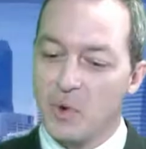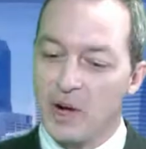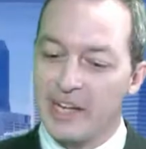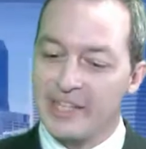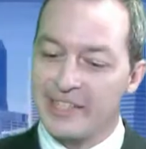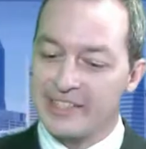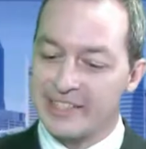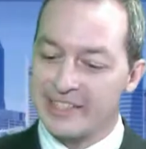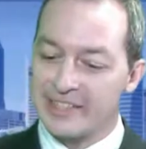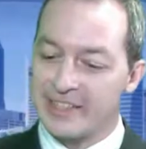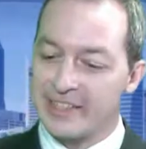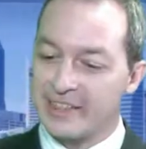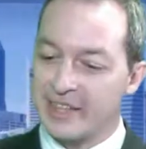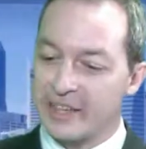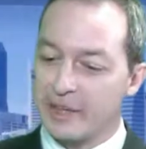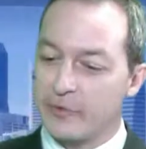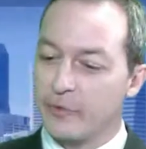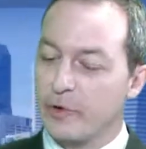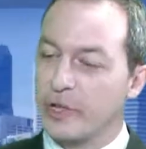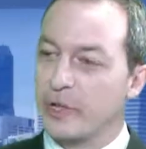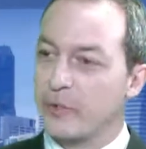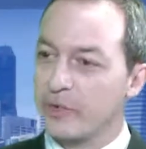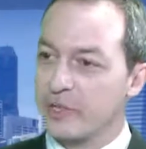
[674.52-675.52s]
why is it that they
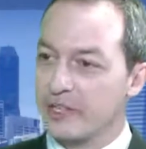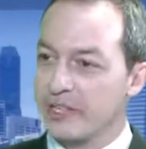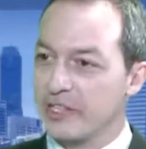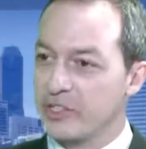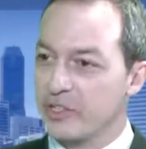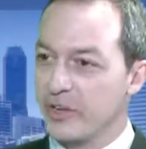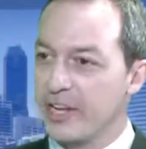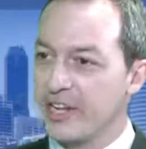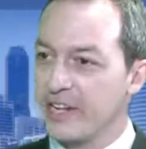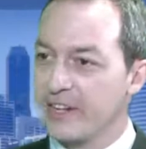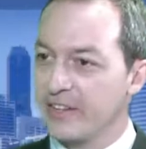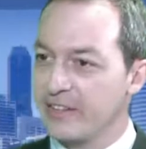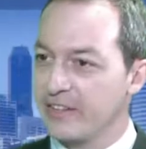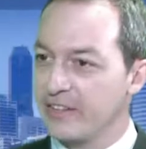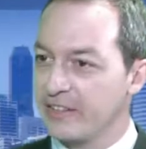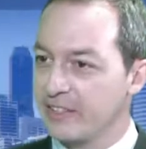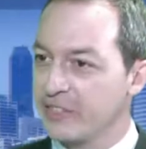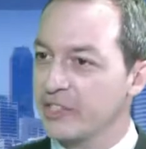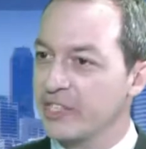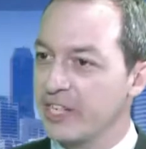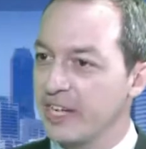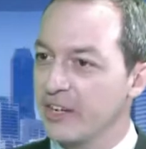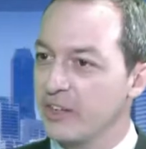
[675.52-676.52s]
frequently trade at a
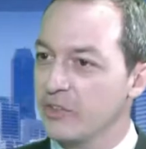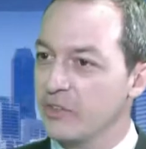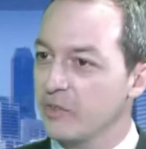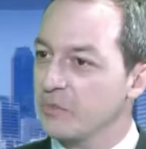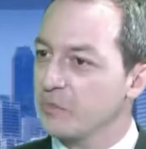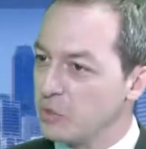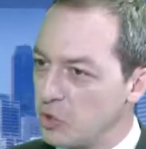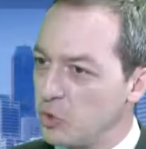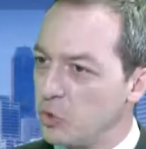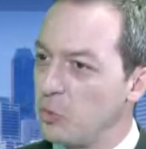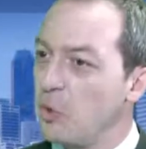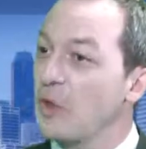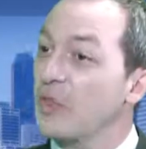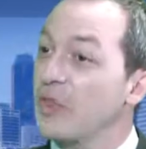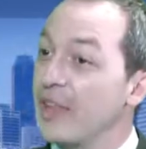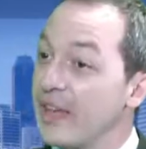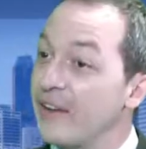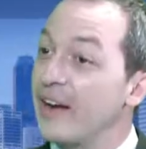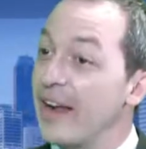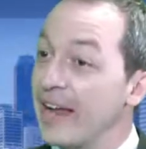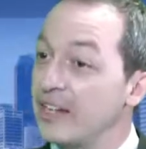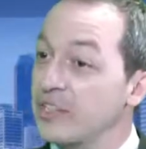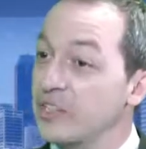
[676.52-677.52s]
discount to what
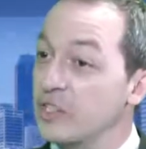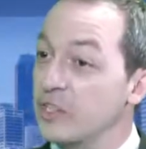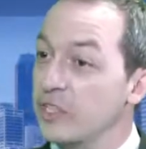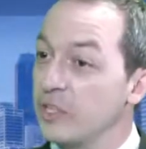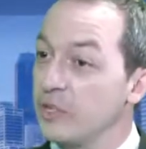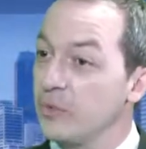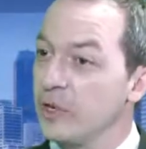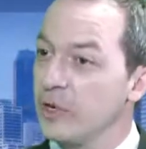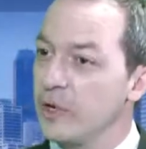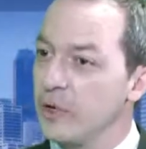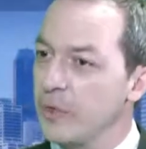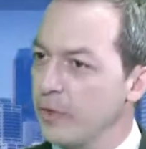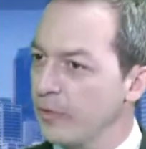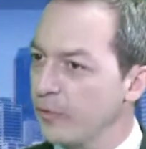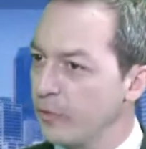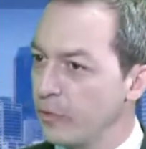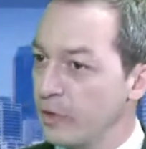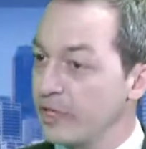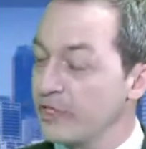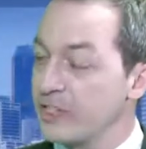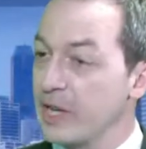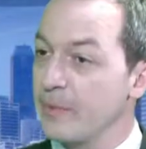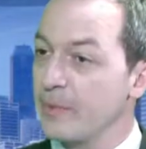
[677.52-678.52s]
they are actually worth?
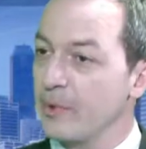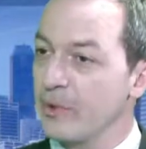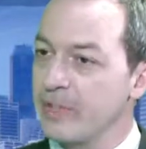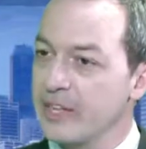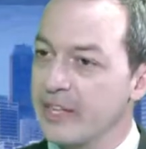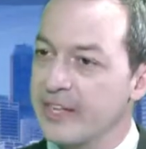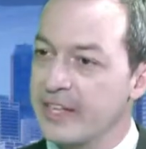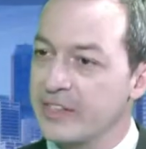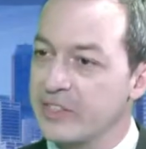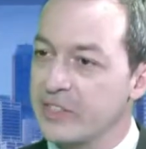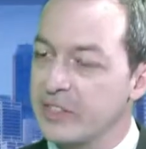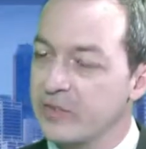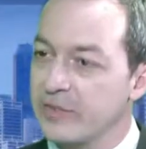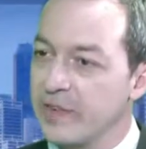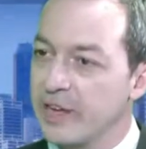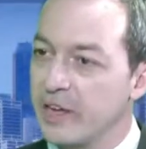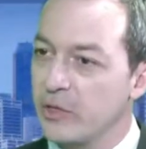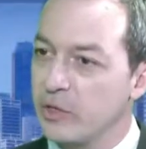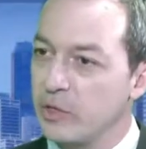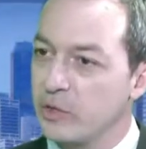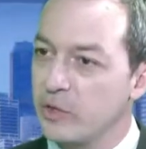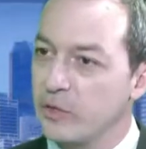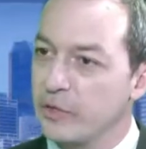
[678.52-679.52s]
For example, the net asset
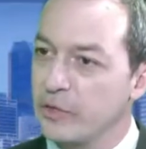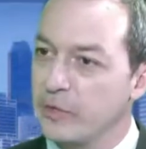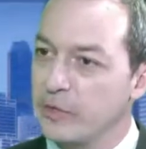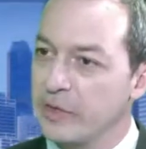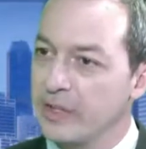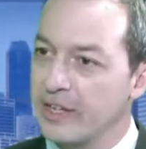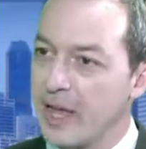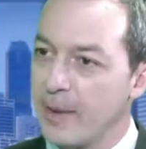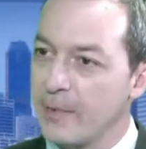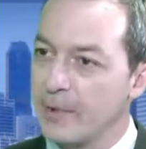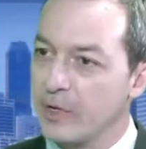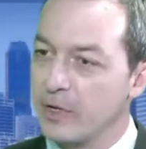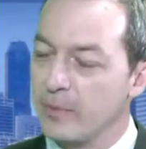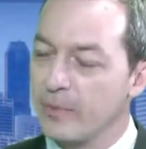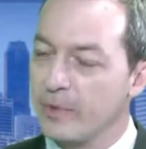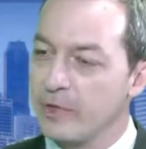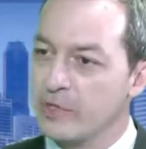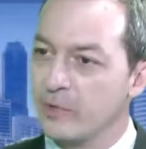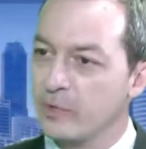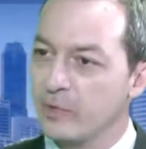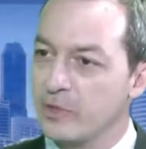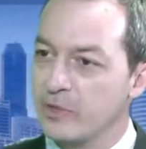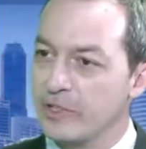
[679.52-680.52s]
value of a
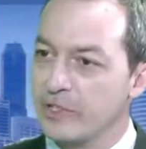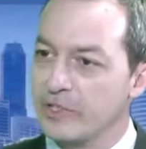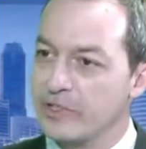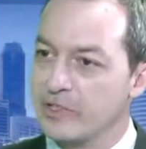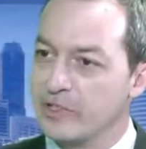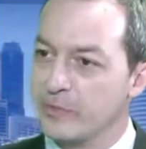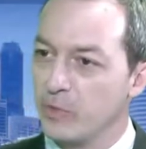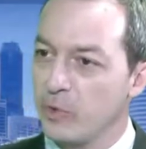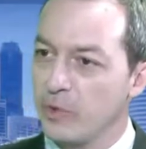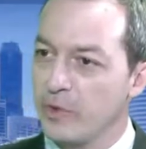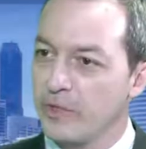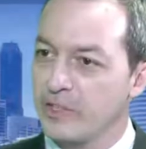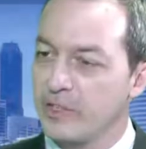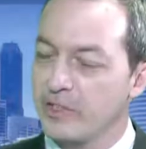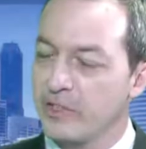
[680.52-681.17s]
CapitaCommercial Trust is more than